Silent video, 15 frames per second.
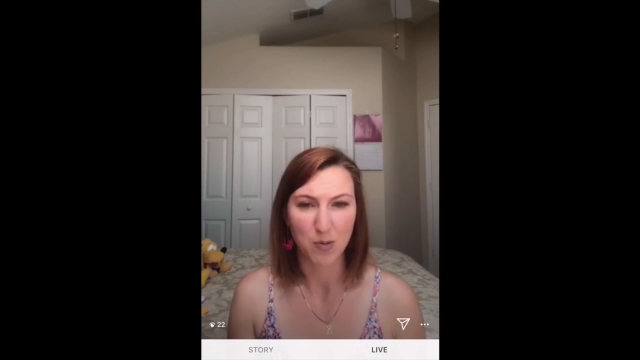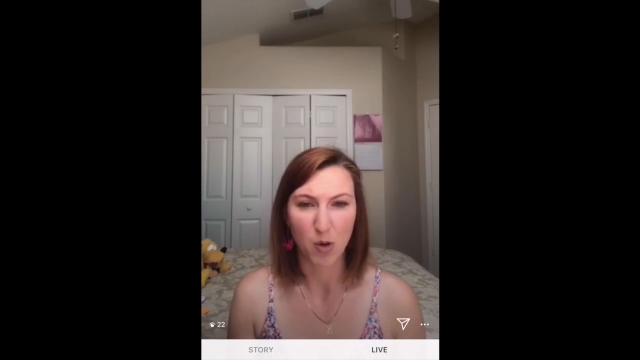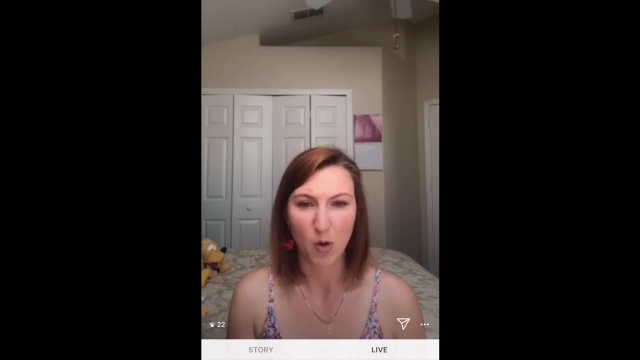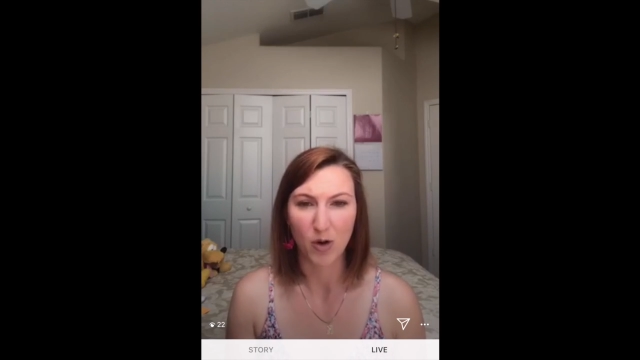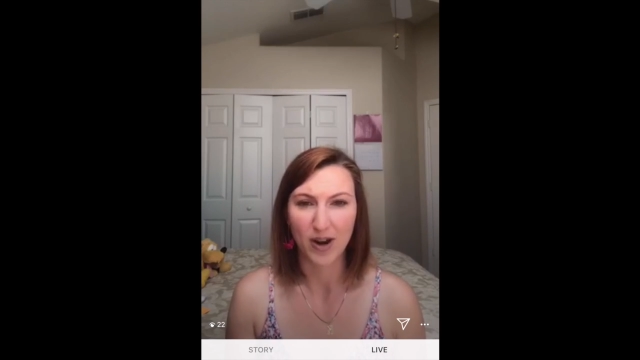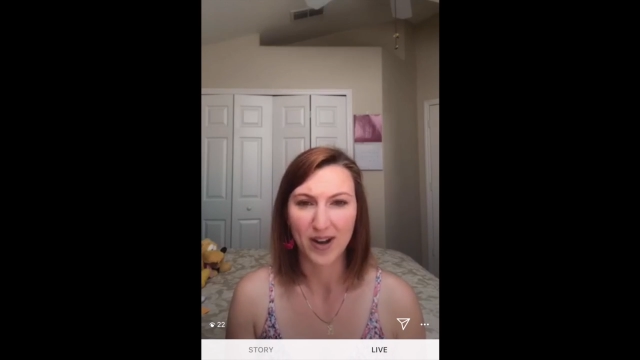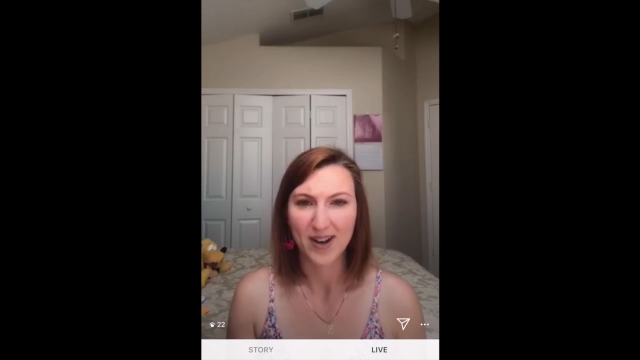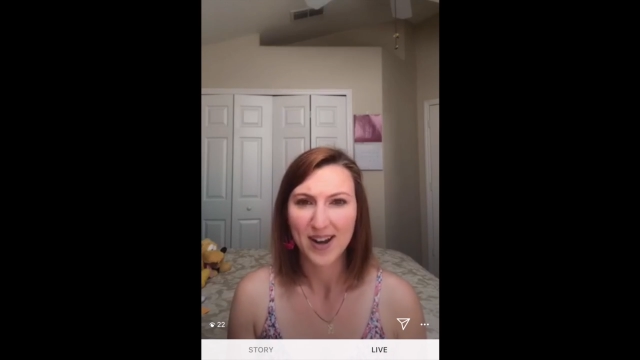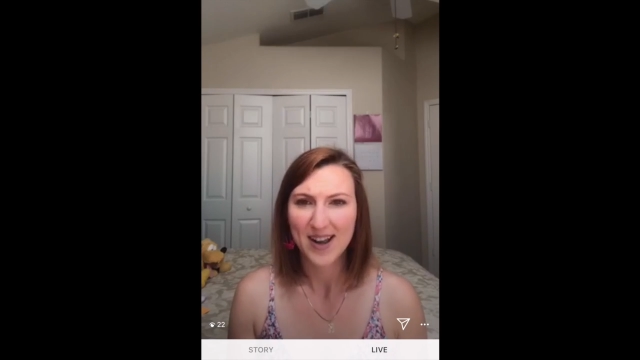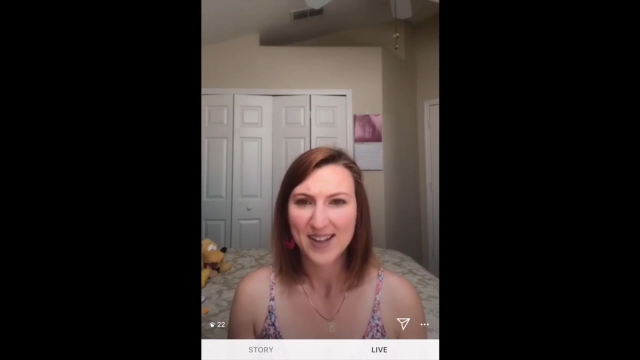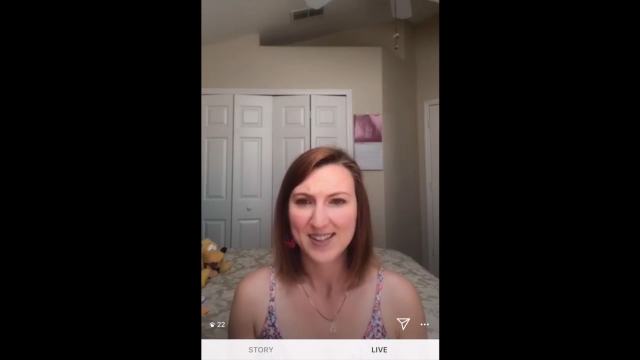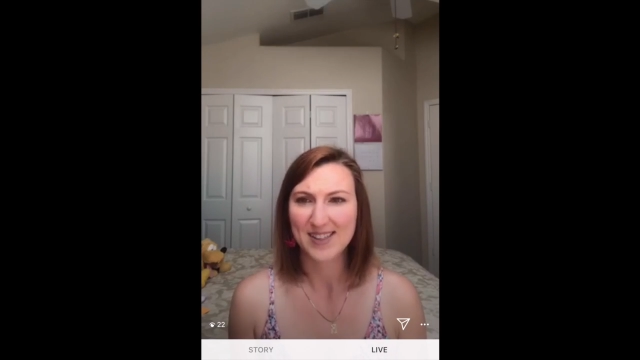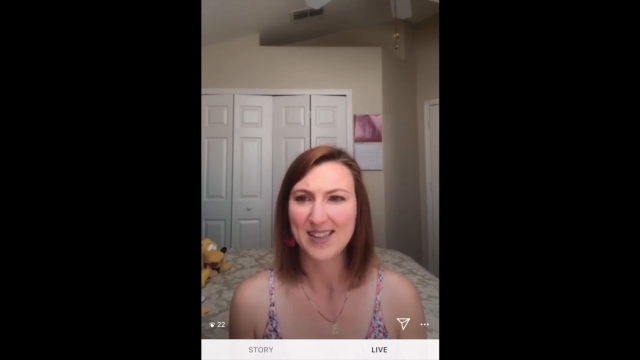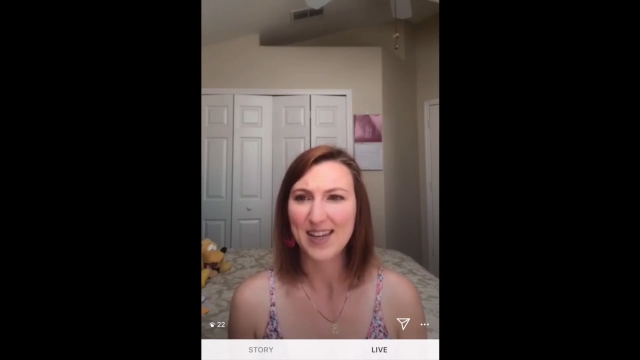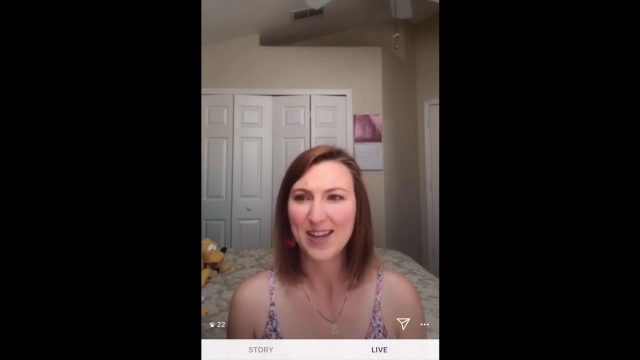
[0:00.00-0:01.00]
or
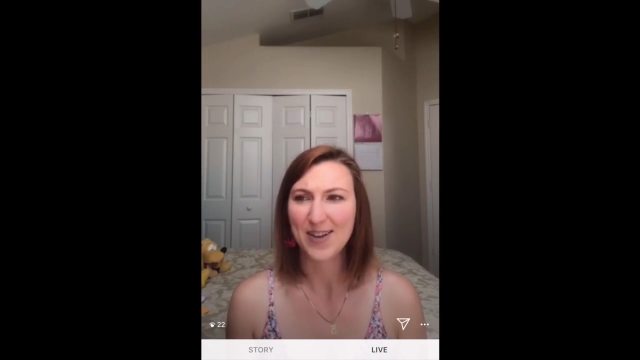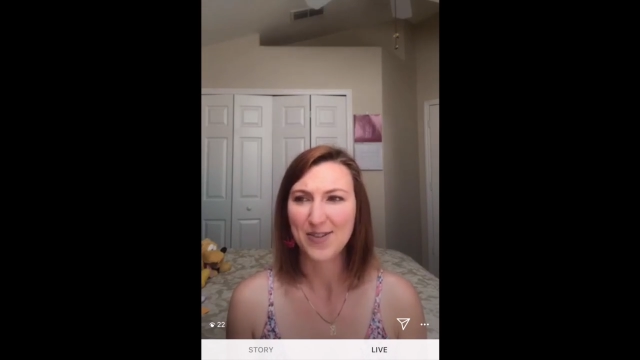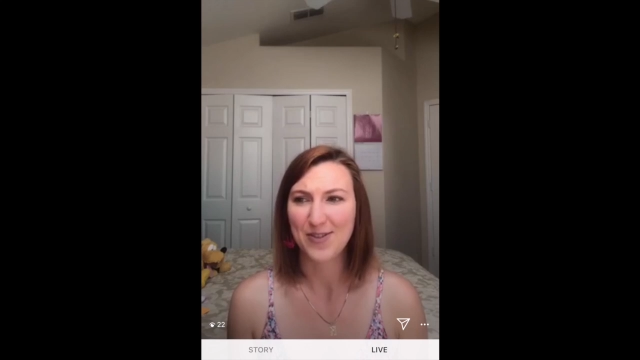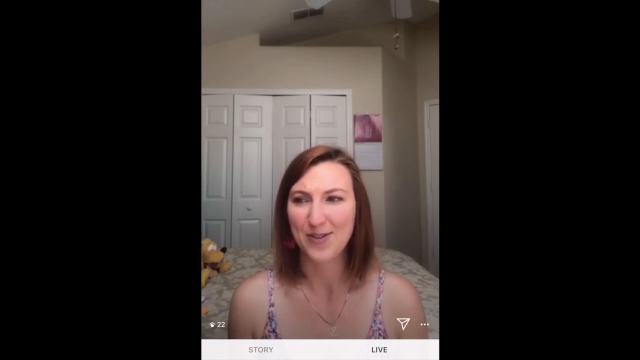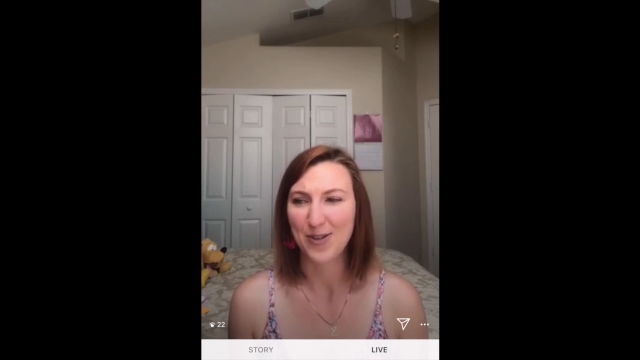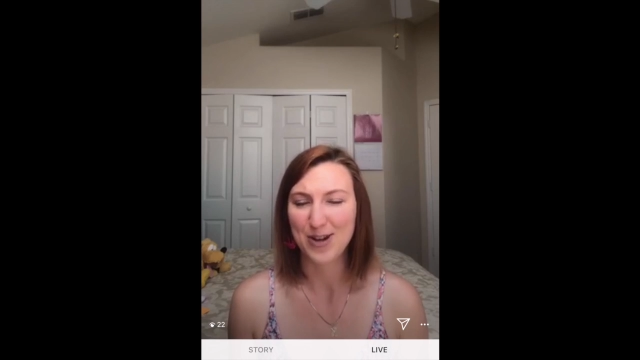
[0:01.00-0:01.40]
see if one of